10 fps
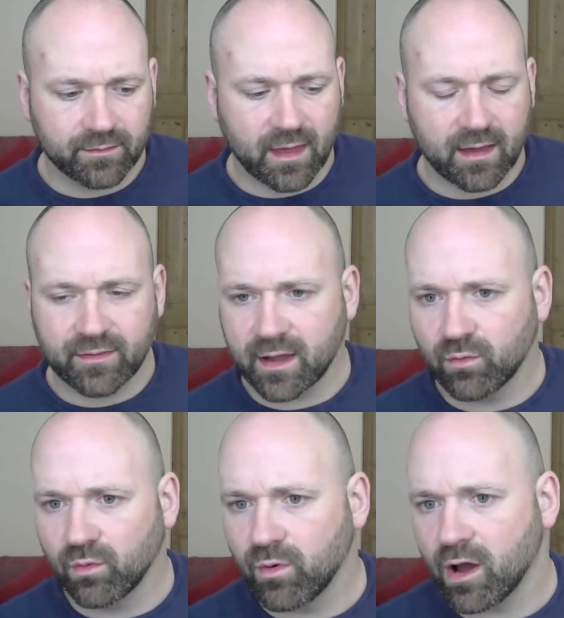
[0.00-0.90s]

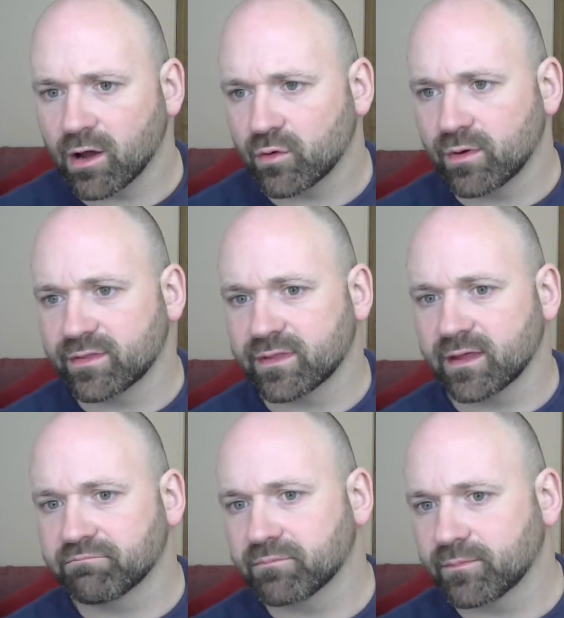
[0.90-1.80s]
they will work with
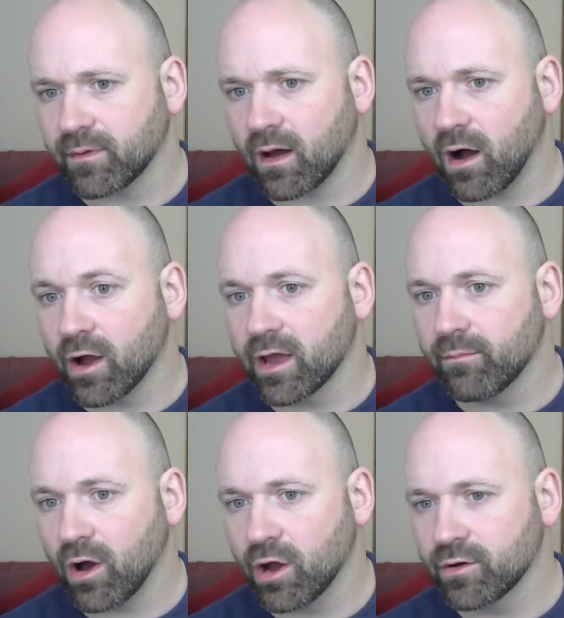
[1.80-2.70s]
the
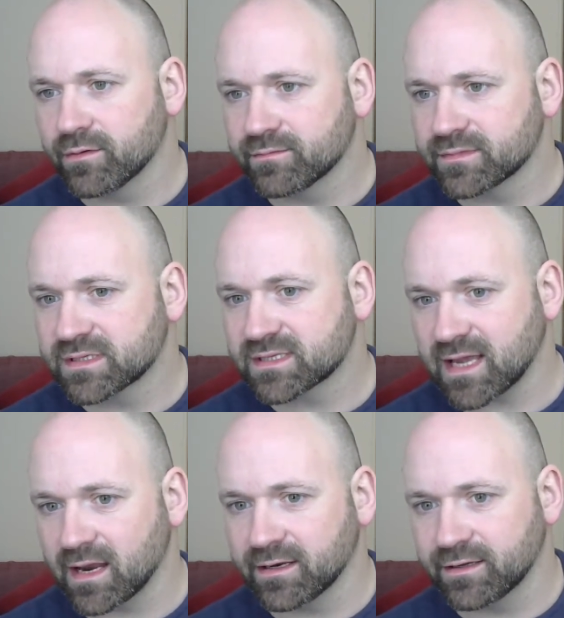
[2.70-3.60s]
IMO
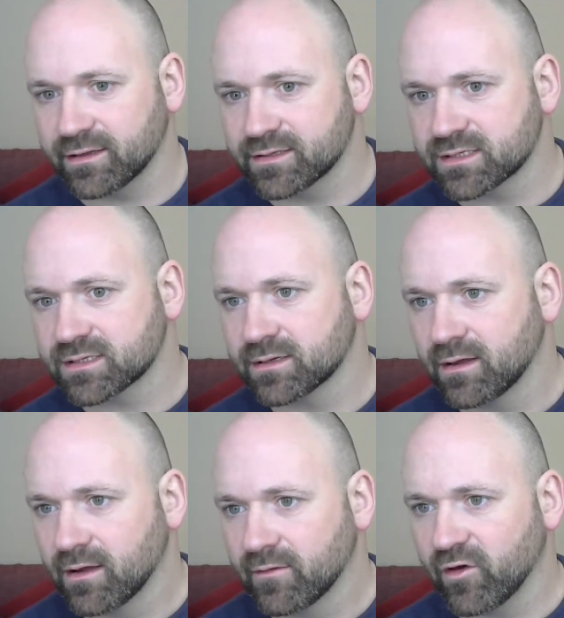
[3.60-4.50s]
standards
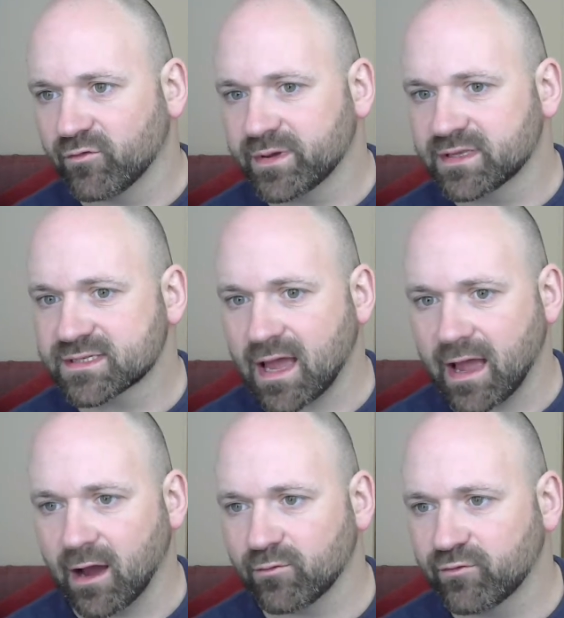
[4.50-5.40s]
that have been set
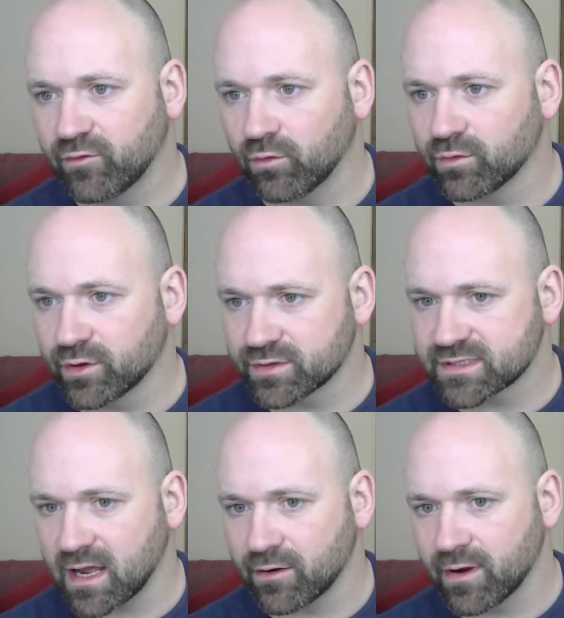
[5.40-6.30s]
out for your
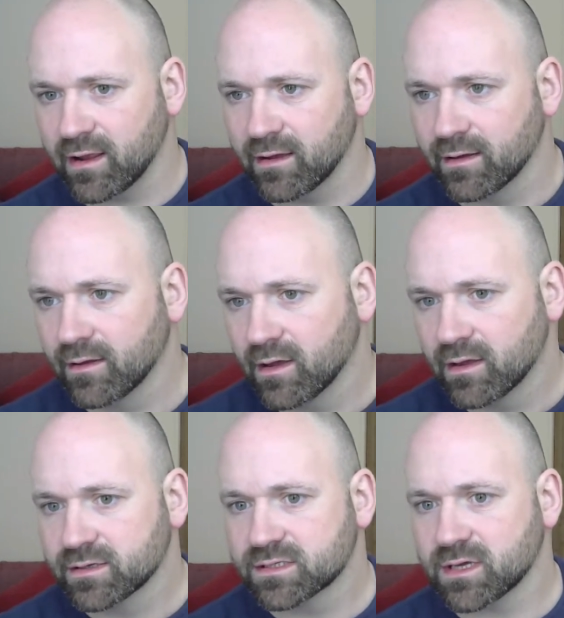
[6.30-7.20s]
salary.
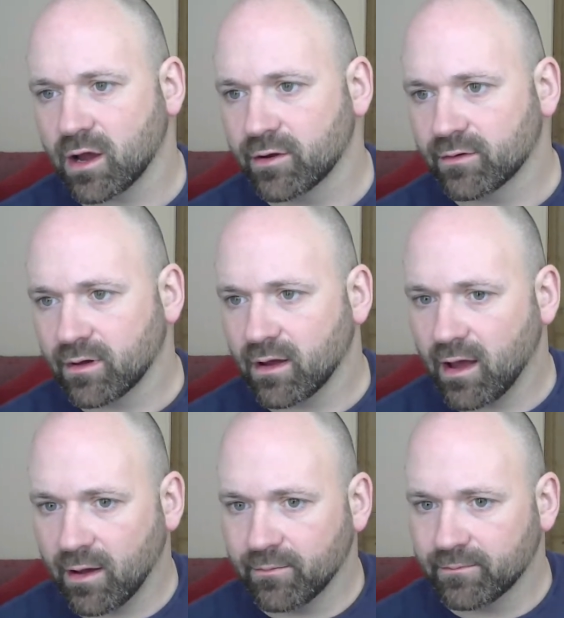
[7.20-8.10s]
So
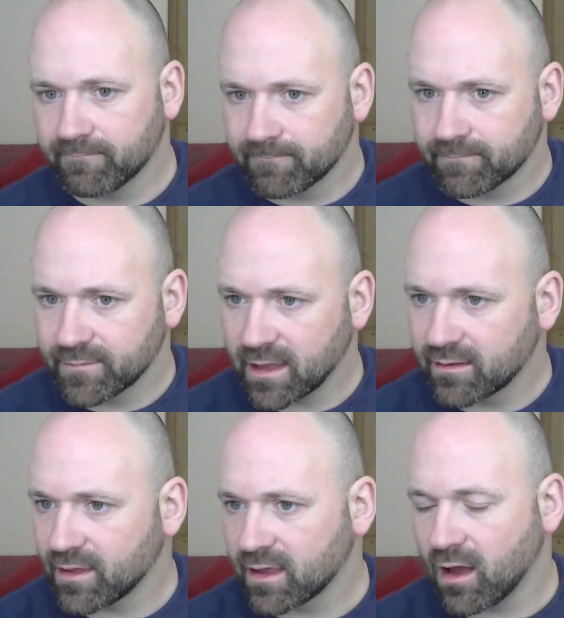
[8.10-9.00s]

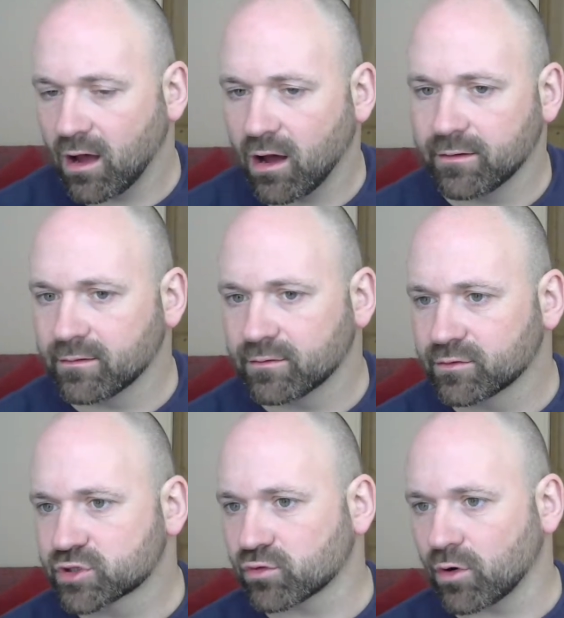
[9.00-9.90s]
they can't
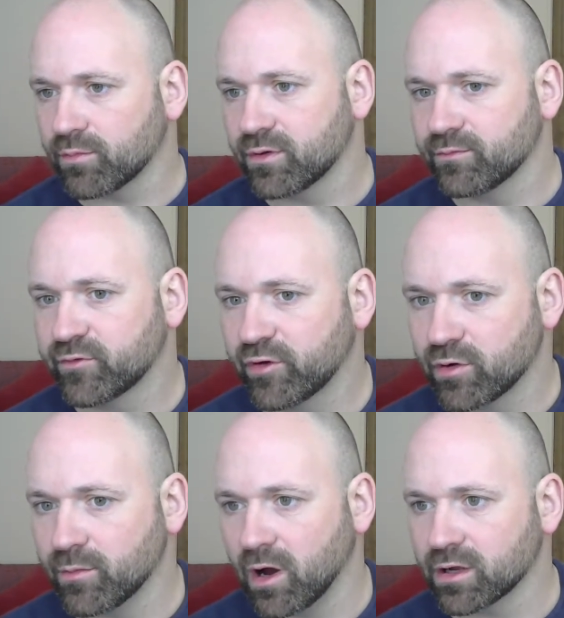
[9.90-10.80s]
drop them
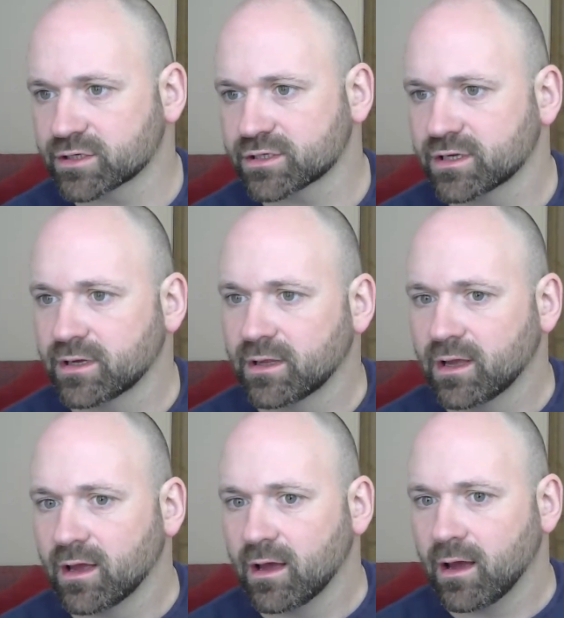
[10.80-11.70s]
too much.
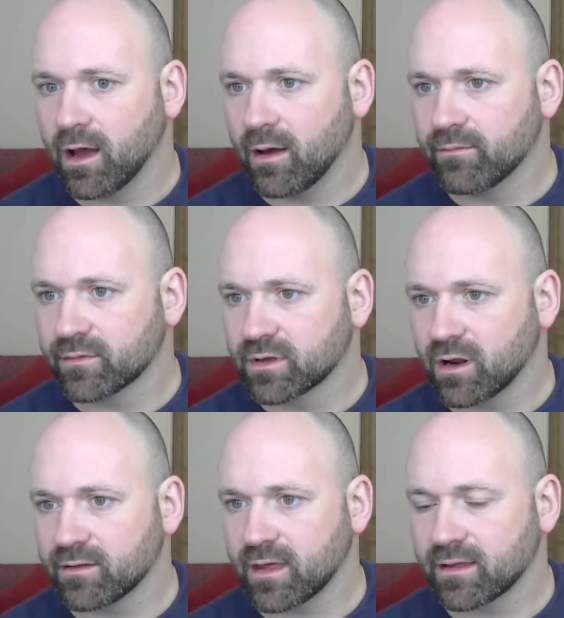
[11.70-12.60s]
You
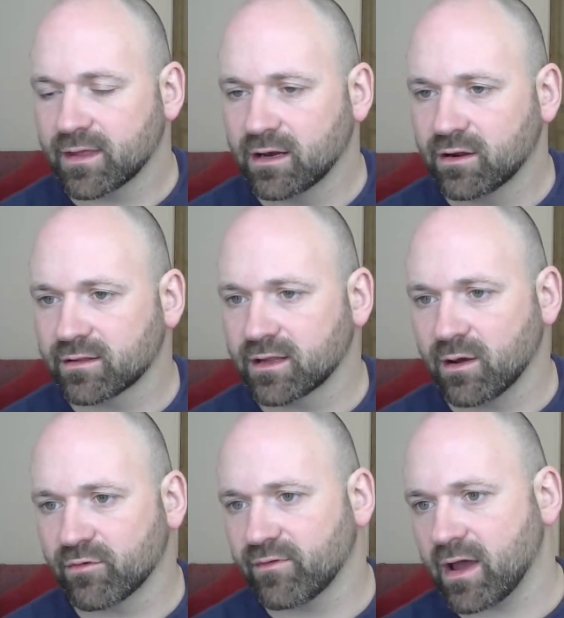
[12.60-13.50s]
know, they look at the
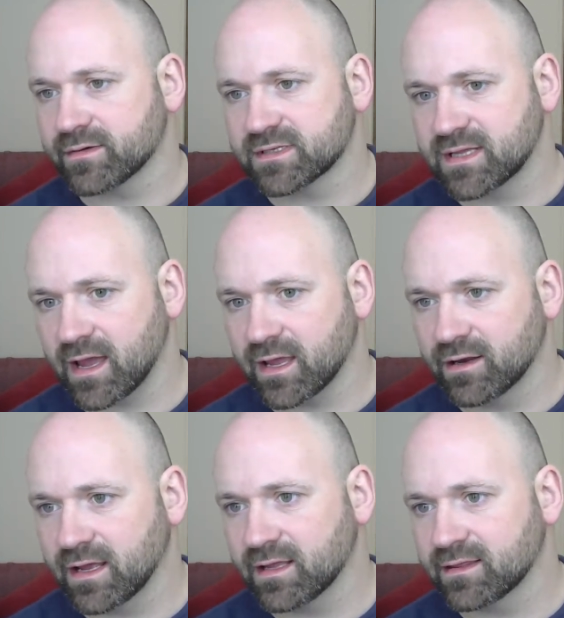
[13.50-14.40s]
number of hours a day you
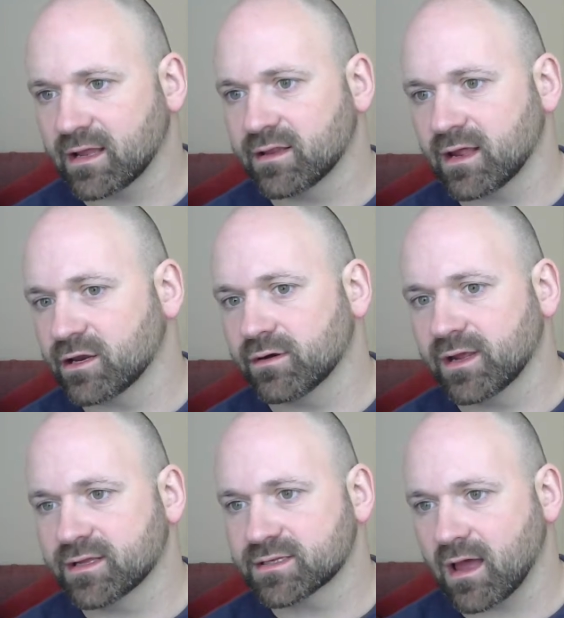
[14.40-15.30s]
need, then you
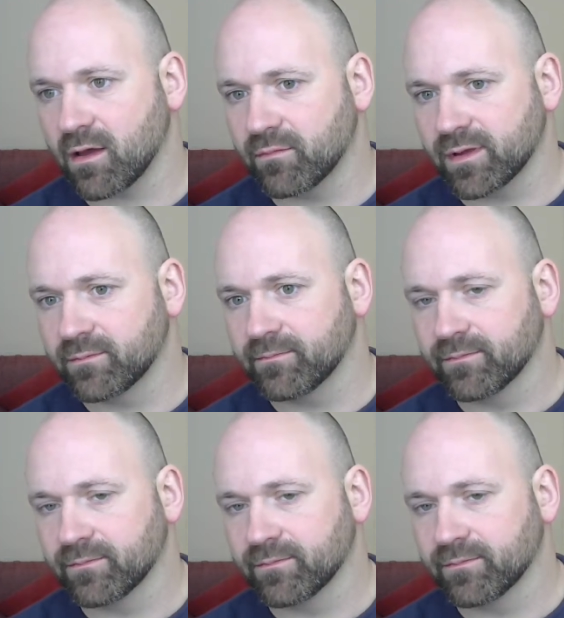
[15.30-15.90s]
need to be